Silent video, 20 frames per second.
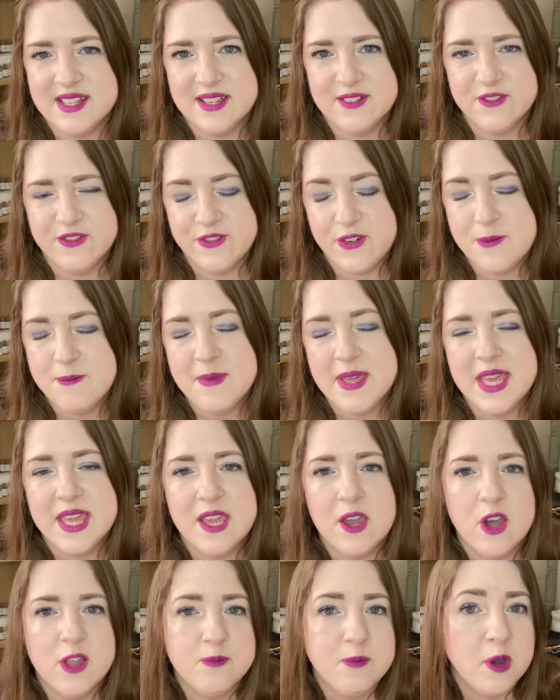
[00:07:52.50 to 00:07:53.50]
for
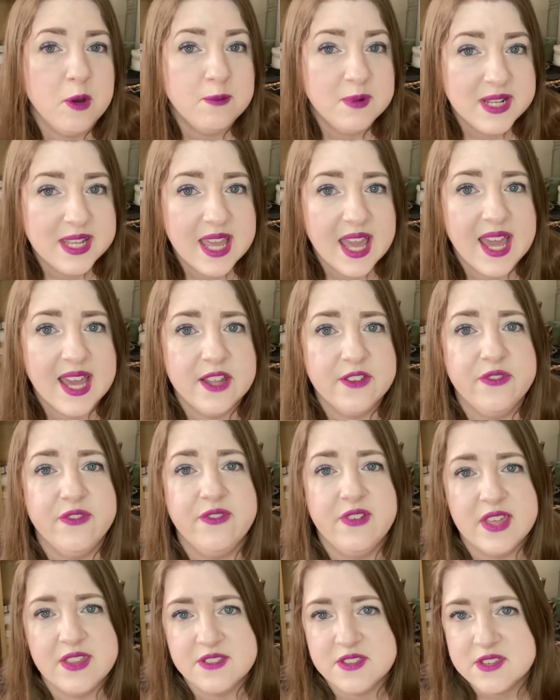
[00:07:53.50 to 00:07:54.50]
me, I'd probably add
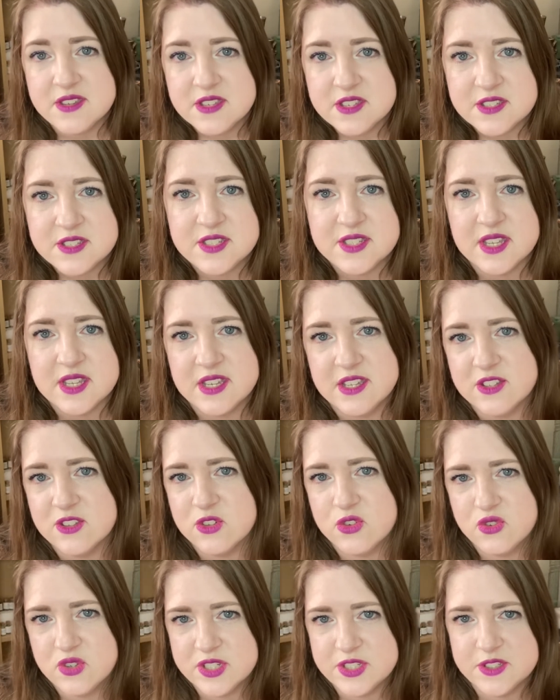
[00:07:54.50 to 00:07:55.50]
feathers and
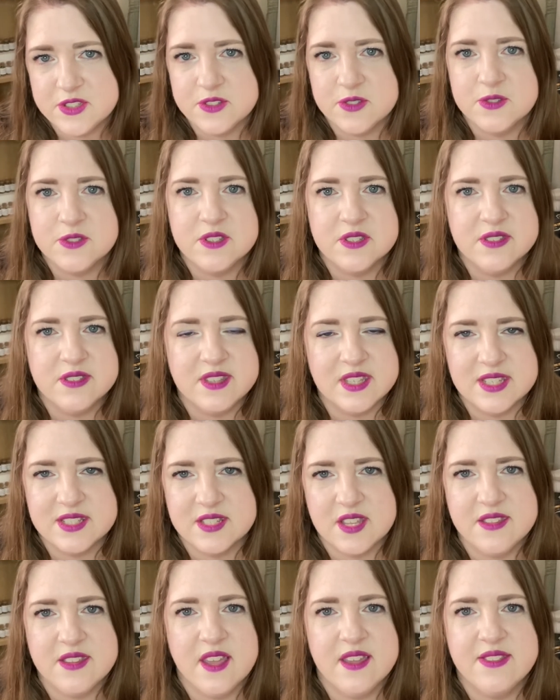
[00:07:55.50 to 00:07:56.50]
crystals and things
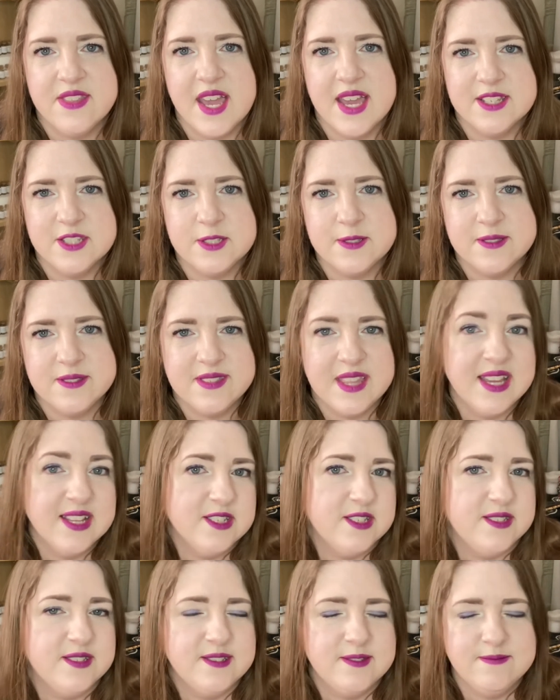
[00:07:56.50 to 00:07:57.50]
like that.
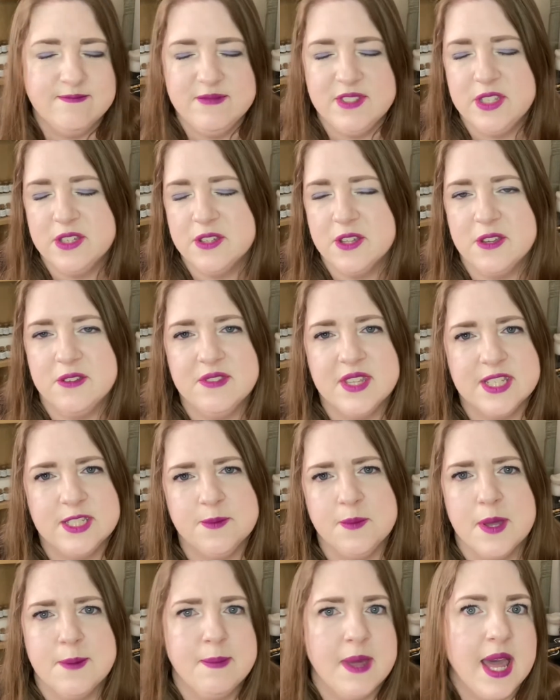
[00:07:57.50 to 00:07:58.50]
That's you know,
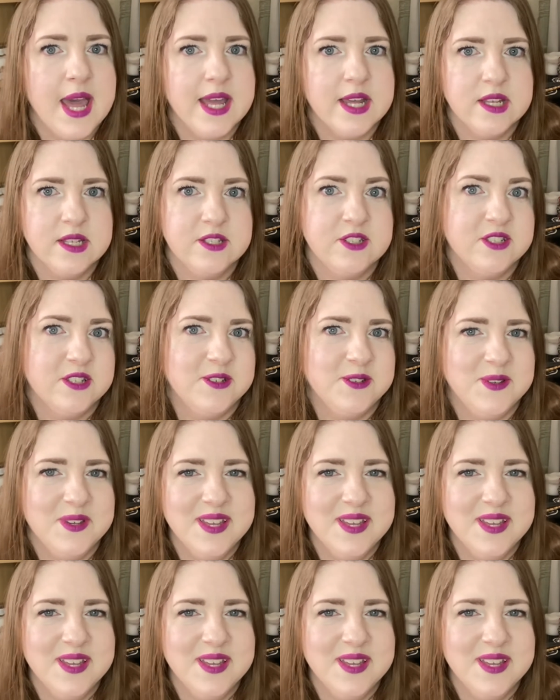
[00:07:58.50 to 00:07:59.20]
that's my bag. So